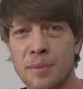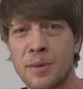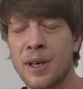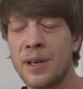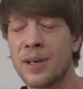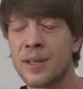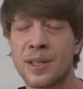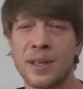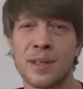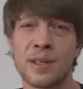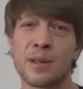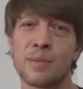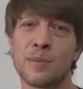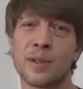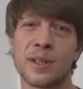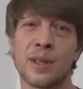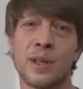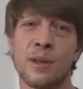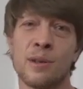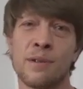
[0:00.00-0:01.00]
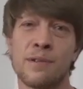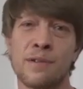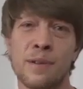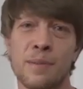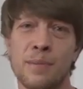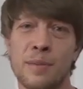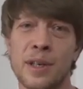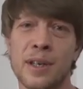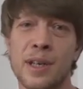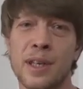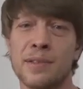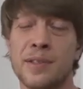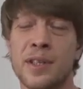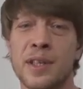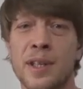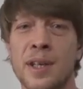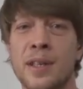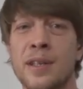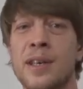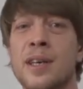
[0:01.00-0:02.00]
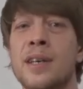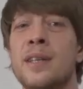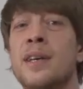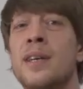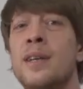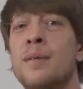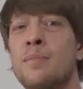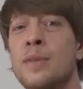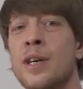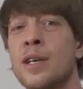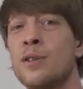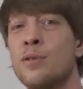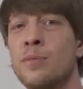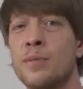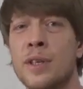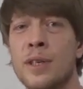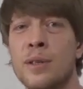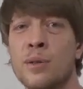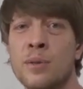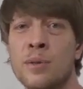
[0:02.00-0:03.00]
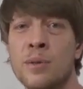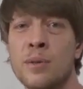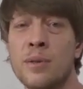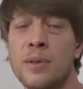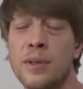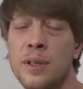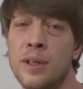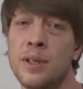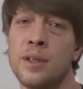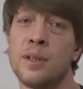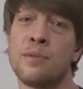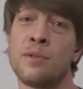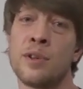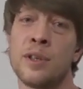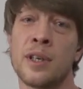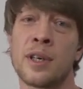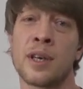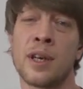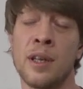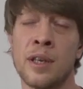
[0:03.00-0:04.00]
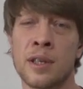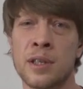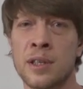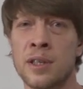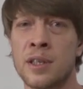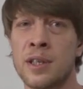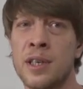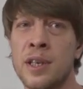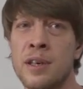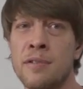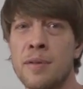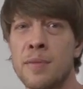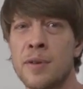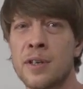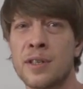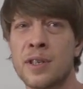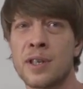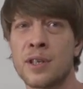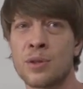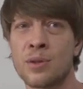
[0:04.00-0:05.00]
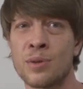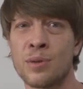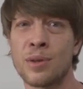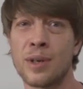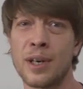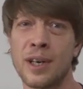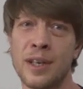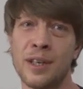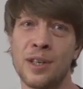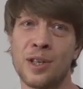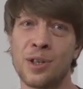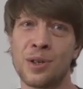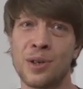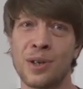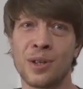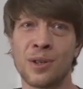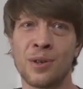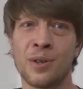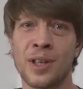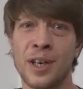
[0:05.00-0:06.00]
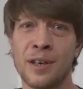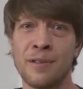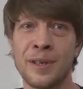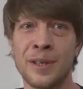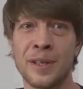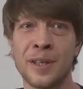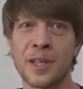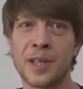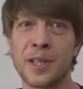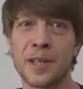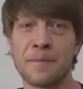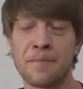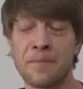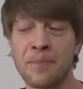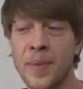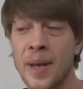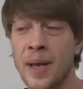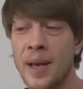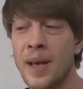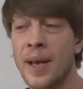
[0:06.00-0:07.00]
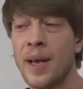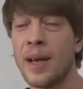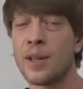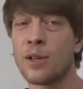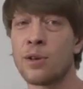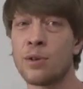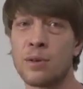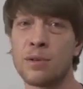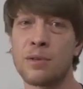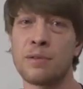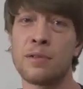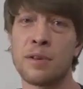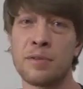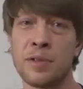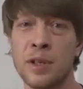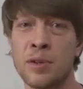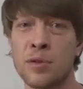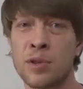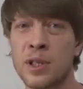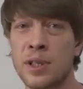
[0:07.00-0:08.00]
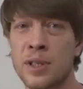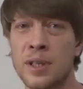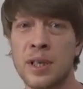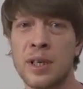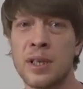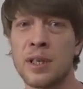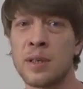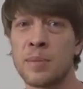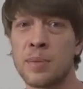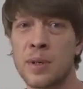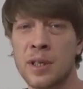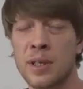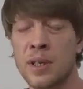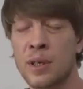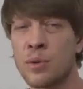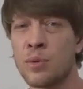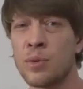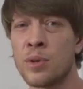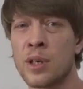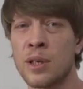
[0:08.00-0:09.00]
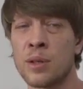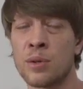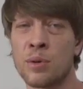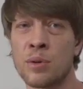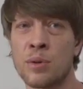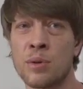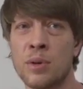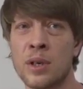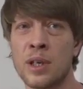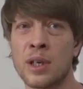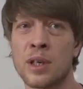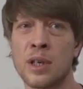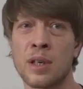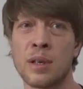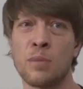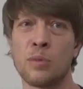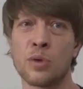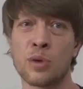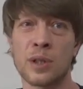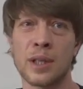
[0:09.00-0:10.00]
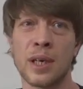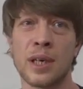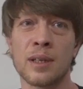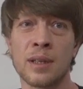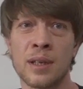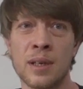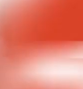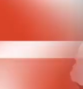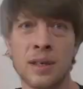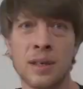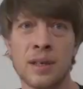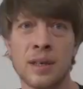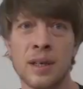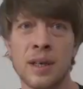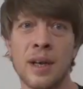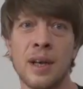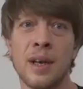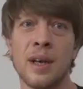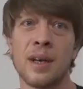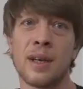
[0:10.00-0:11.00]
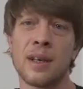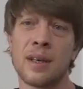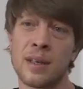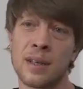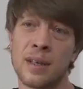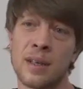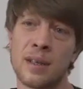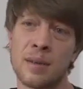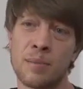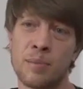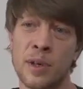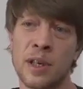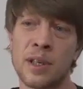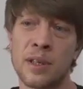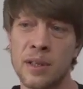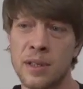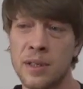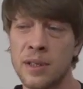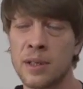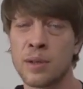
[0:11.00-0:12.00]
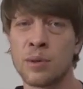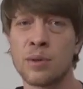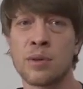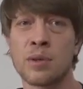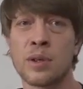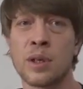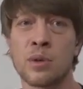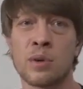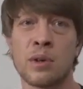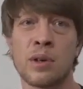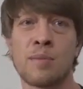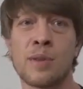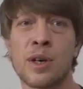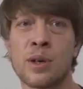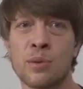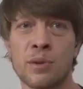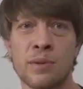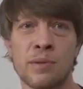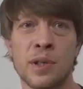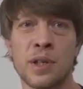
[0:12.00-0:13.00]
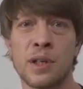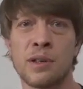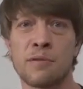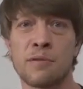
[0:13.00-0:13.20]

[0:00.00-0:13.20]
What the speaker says: my name is Alexander Masalov and you are on my channel Magnum Tattoo. And today I'll tell you about a new machine. You all know about a tattoo manufacturer called Mustang Tattoo. The guys make tattoo equipment in Moscow,